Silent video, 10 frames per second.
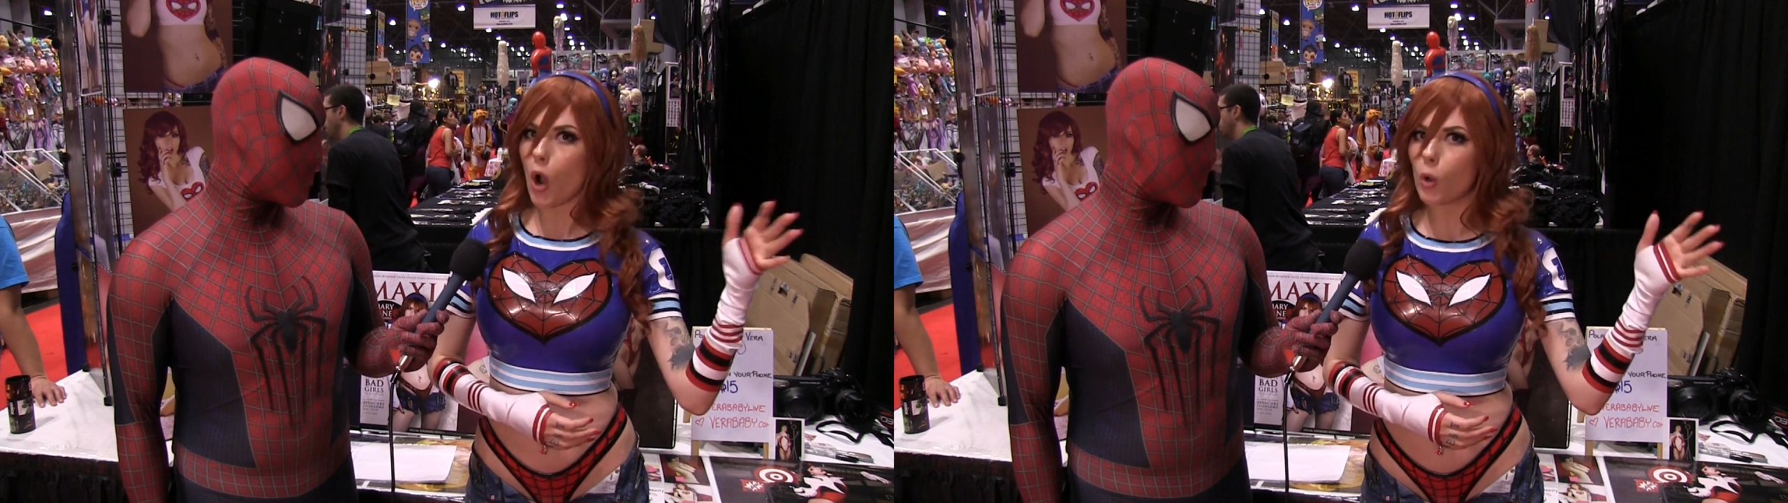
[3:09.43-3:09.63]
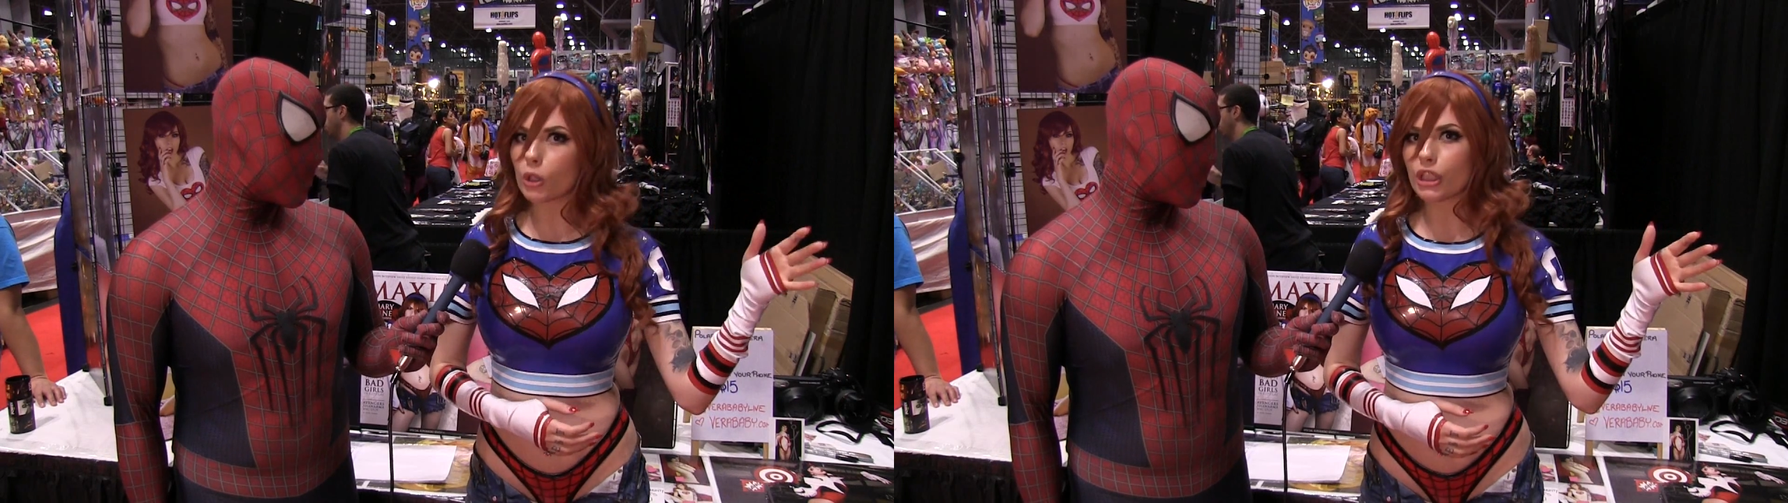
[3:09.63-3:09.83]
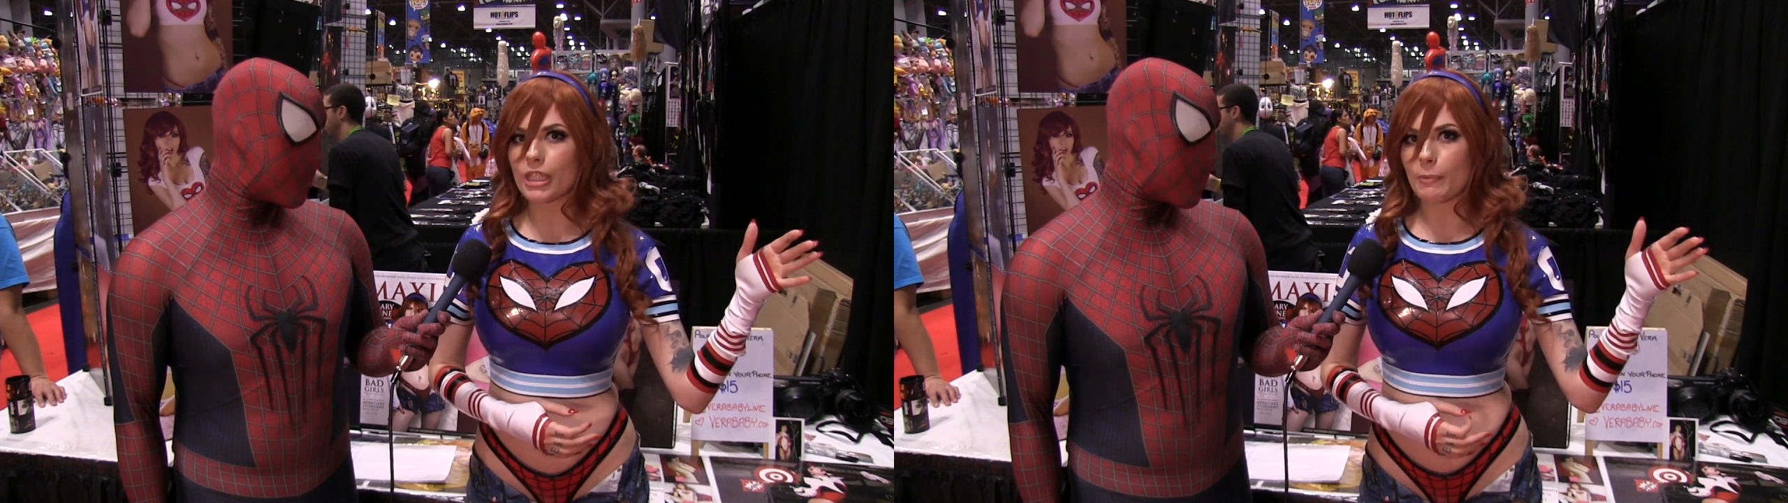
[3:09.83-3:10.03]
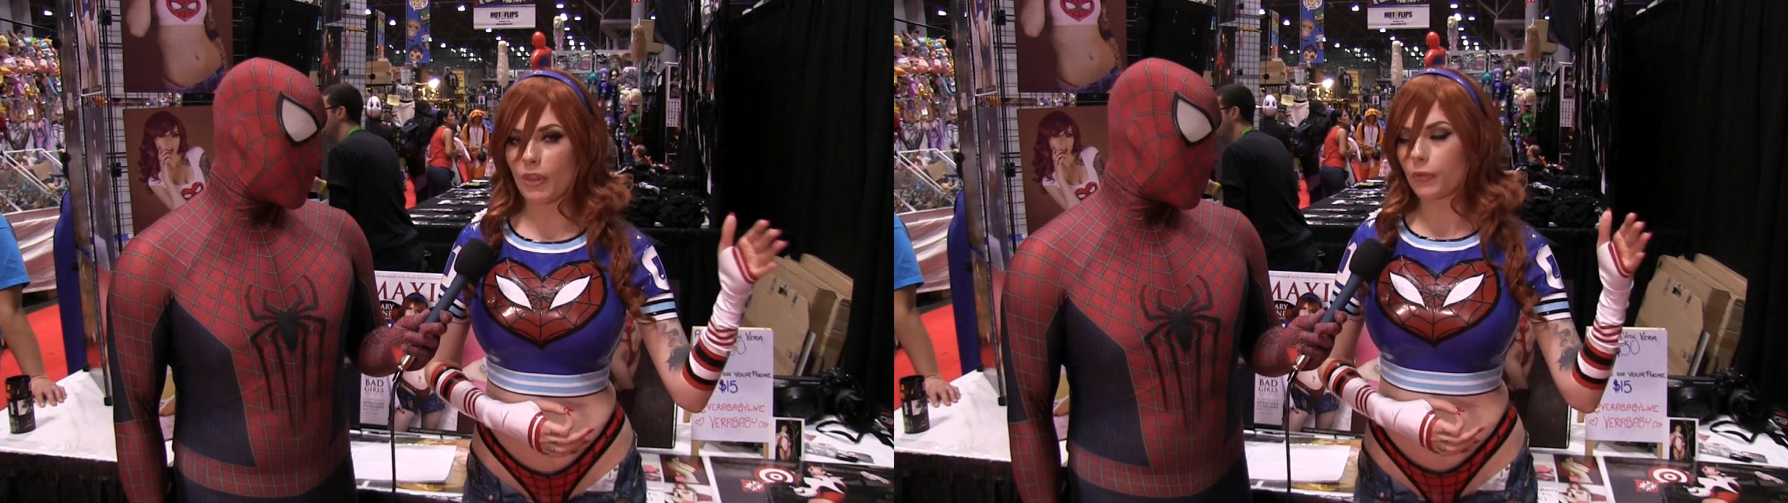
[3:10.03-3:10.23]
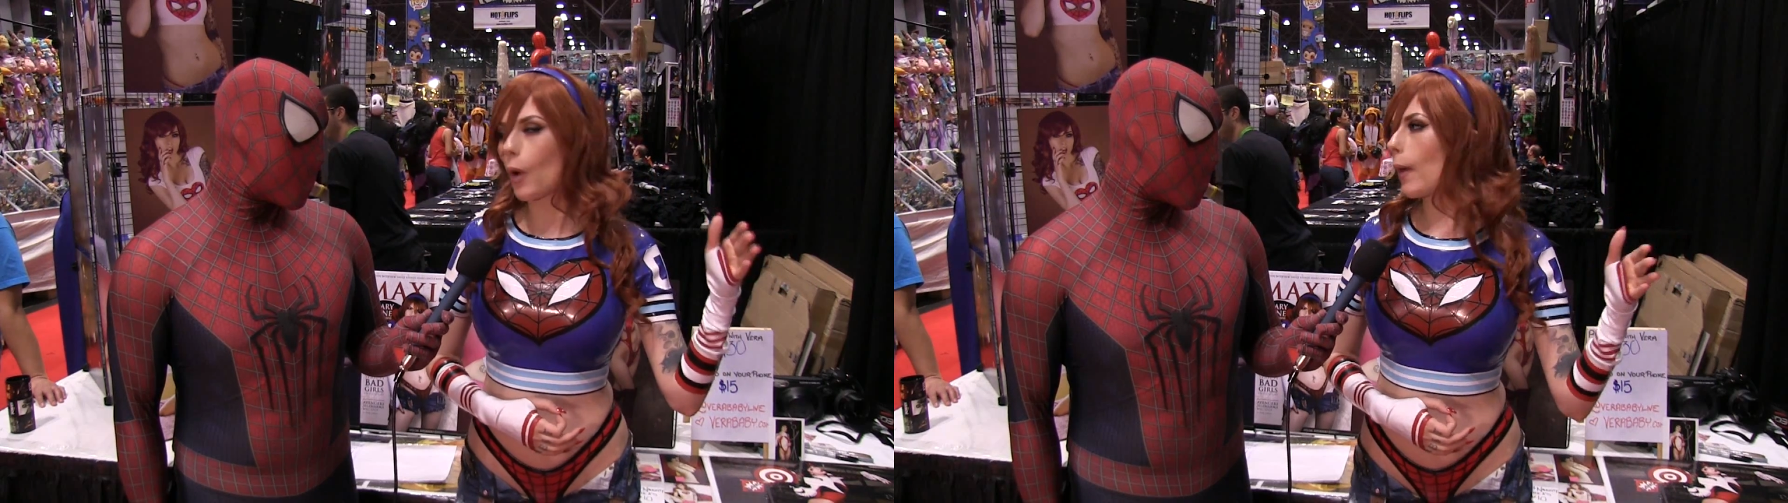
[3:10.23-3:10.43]
oh, she's
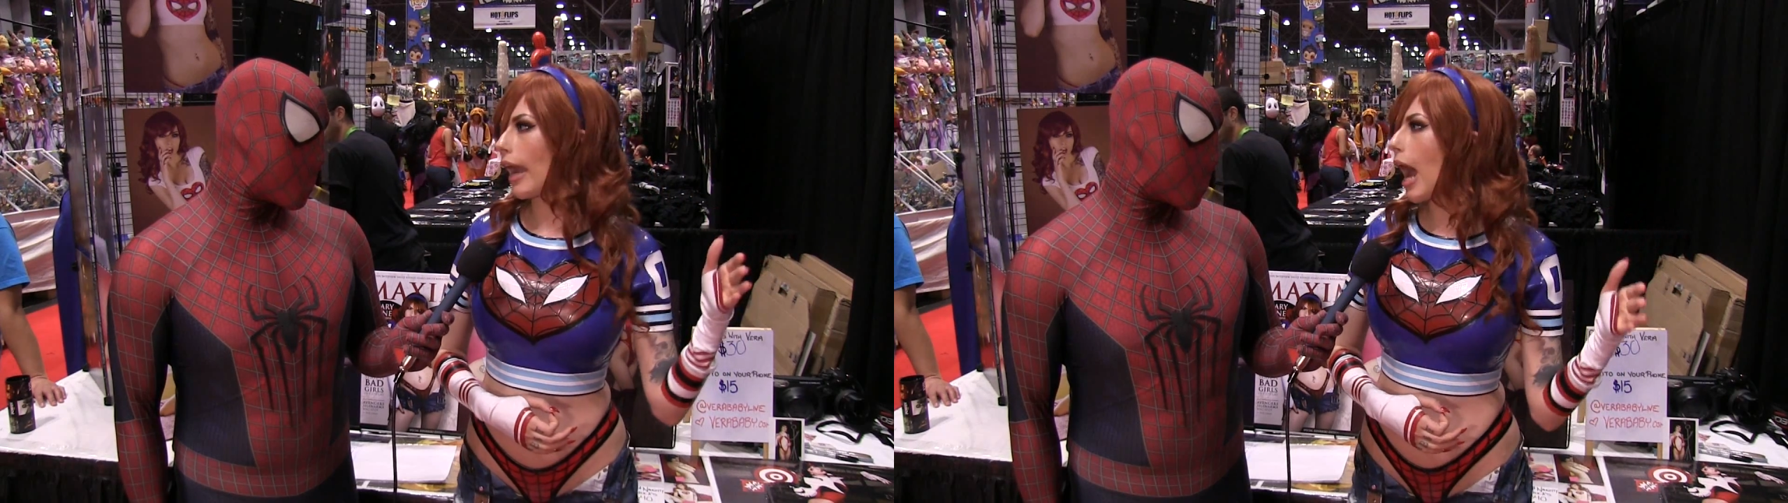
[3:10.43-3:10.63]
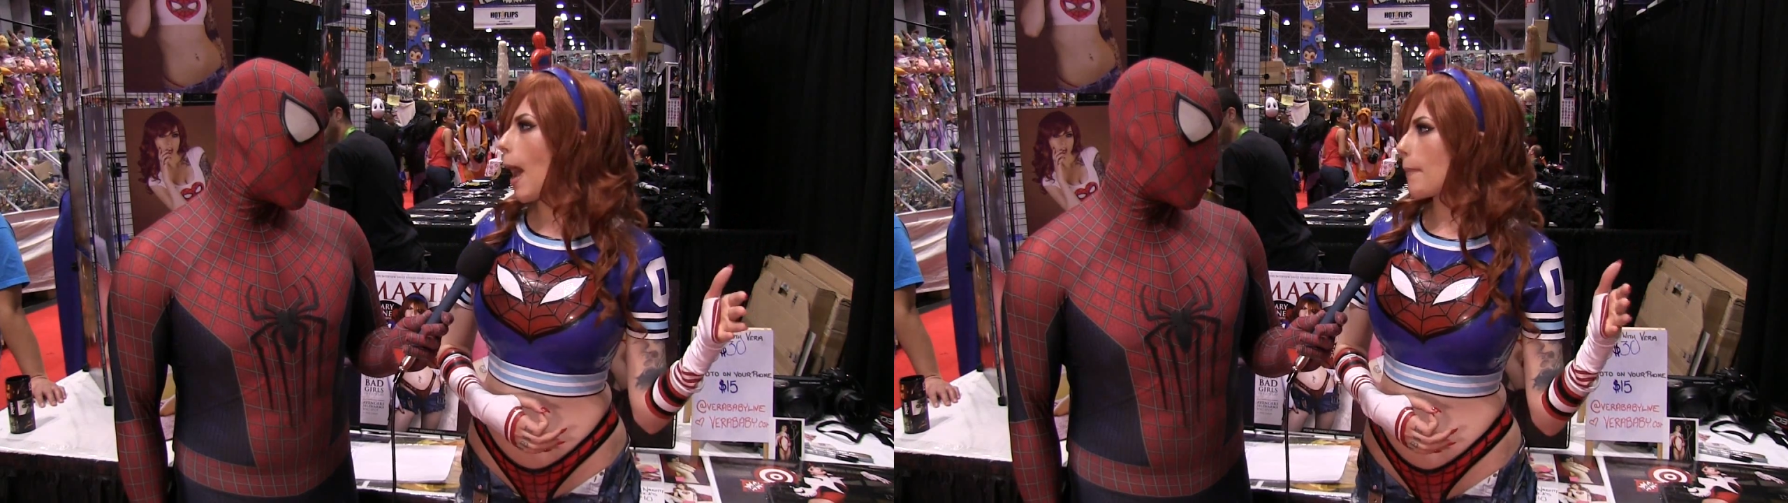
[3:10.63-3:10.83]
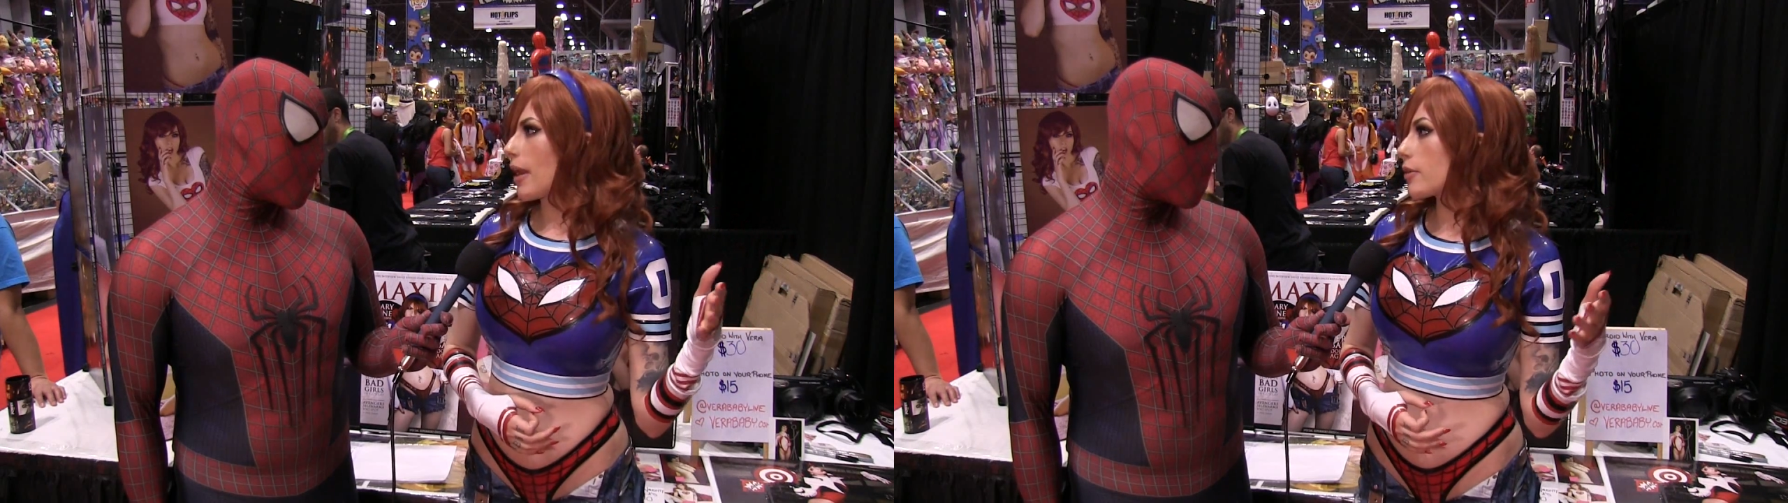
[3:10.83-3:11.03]
been throwing up.